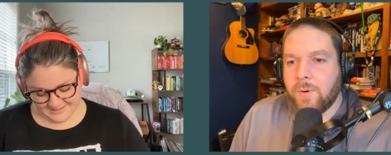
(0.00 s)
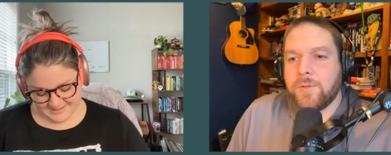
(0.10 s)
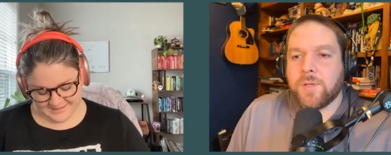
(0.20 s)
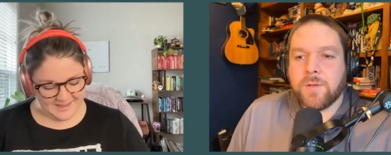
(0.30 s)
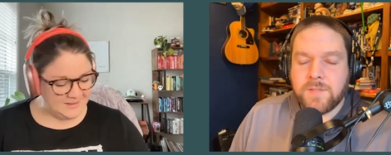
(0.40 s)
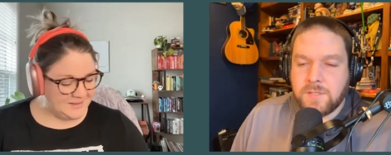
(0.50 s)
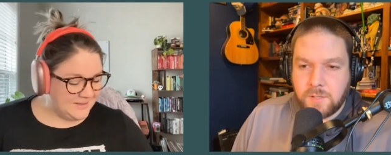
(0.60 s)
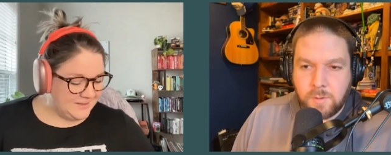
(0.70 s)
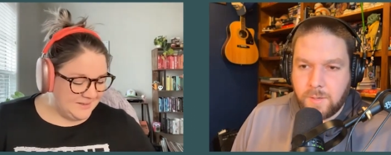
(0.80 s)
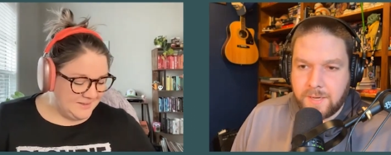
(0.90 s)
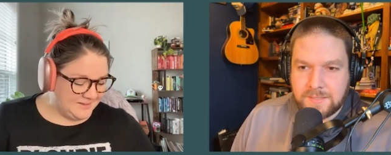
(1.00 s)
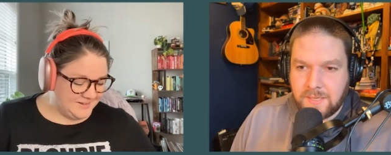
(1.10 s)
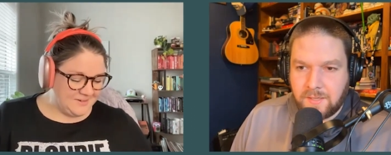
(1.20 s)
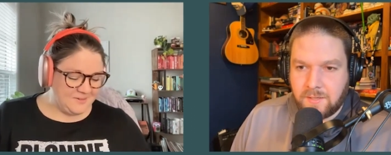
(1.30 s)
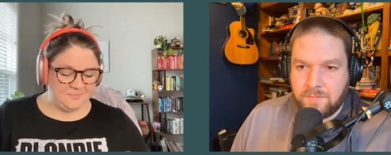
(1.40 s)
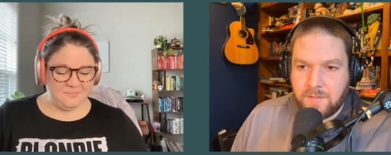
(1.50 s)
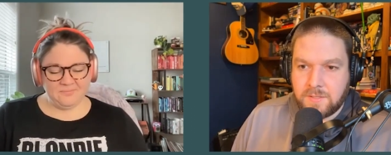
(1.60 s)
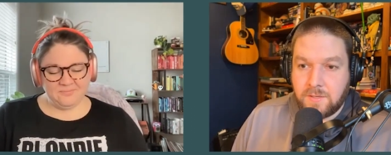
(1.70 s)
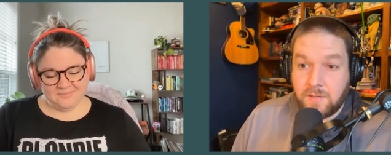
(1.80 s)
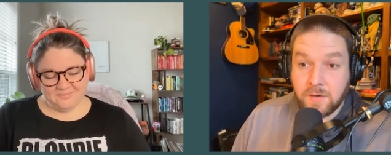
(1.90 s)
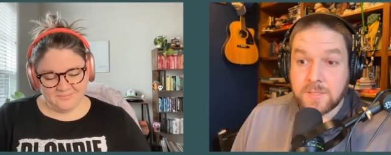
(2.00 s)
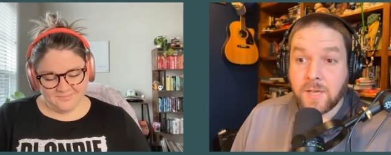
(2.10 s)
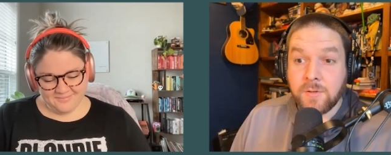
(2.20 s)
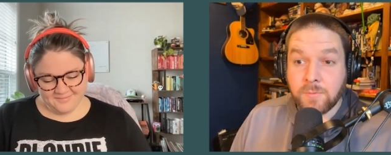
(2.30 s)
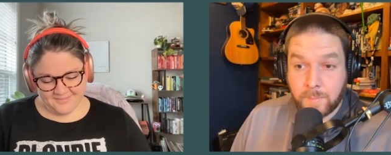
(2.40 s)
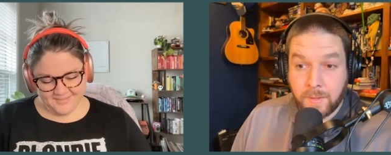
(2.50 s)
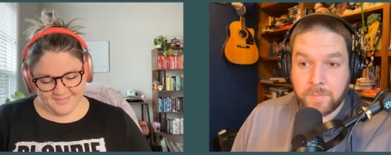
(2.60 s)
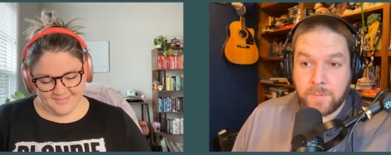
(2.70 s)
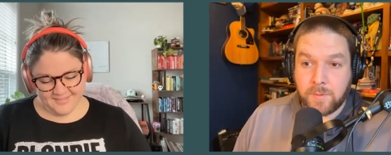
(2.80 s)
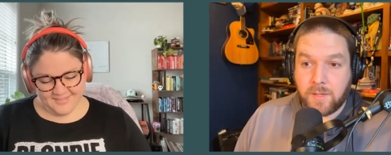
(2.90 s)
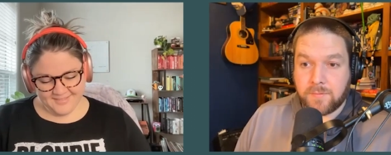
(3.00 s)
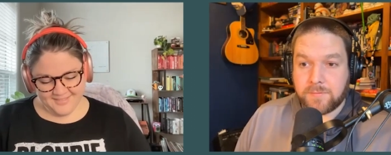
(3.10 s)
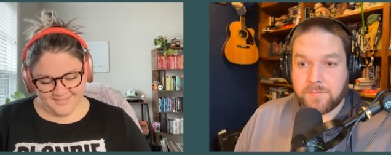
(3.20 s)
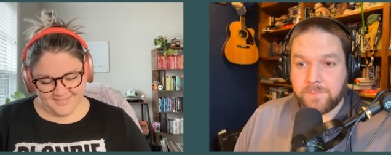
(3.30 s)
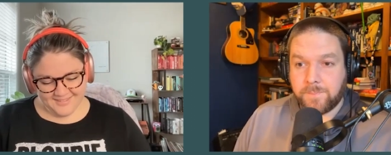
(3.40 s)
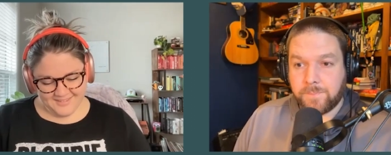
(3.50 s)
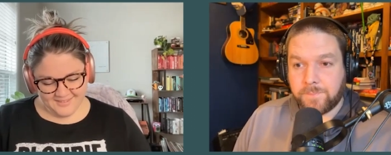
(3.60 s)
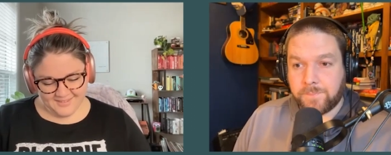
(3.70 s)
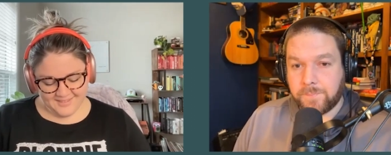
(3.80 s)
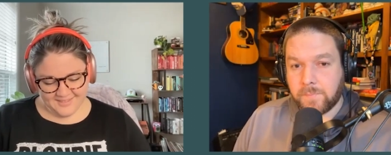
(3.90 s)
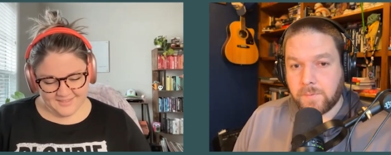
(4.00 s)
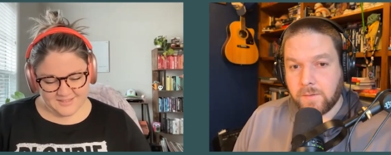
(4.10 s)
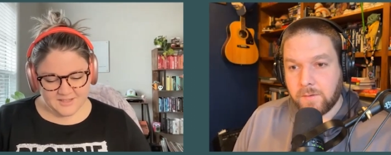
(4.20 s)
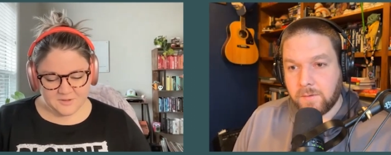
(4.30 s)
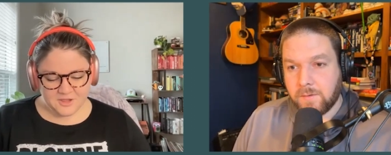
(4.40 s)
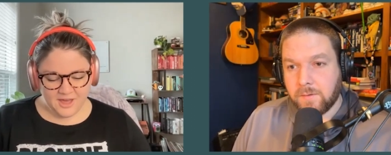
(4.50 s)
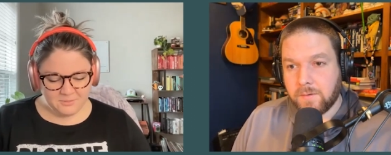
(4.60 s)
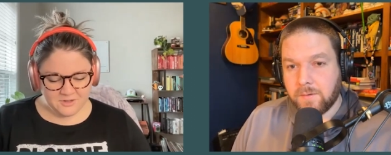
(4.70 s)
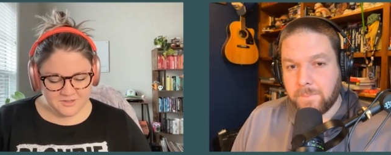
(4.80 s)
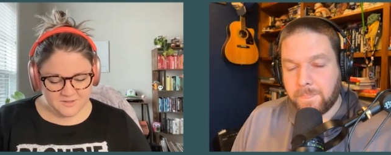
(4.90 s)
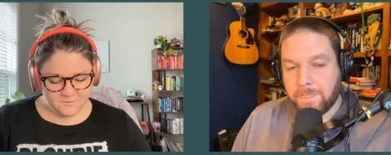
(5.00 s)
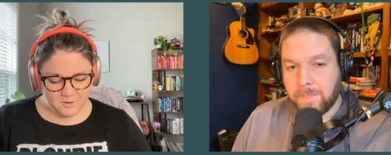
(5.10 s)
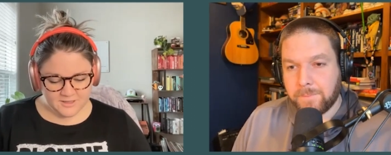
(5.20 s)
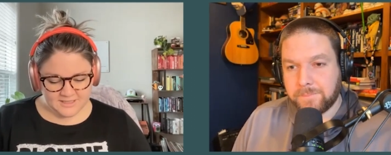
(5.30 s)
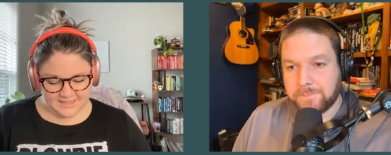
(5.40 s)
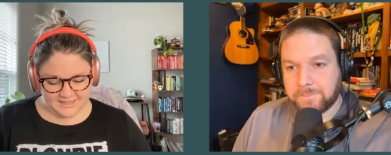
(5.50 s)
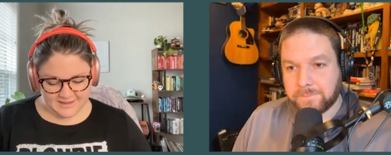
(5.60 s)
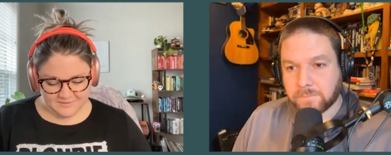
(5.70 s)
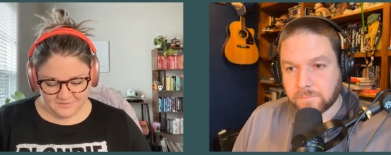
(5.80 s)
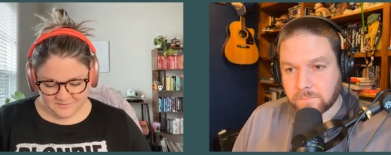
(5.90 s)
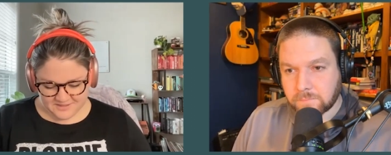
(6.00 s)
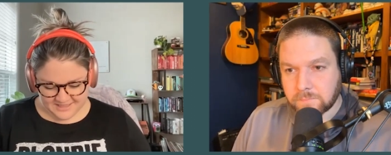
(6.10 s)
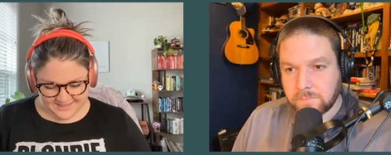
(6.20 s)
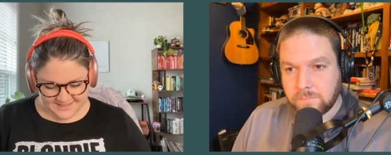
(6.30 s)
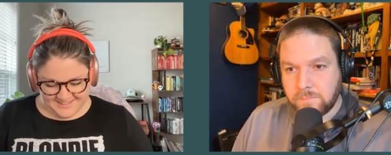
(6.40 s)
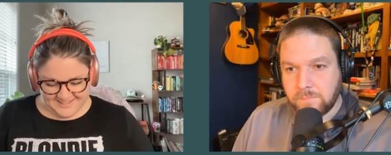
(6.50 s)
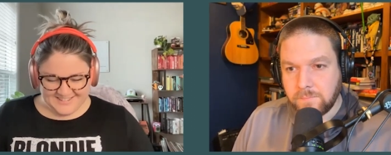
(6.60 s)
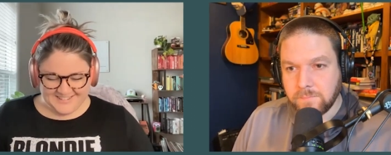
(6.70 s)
Speaker 1: what would you okay. even do at a psychic convention? Here's how you rip other people off.
Speaker 2: So chapters 14 and 15.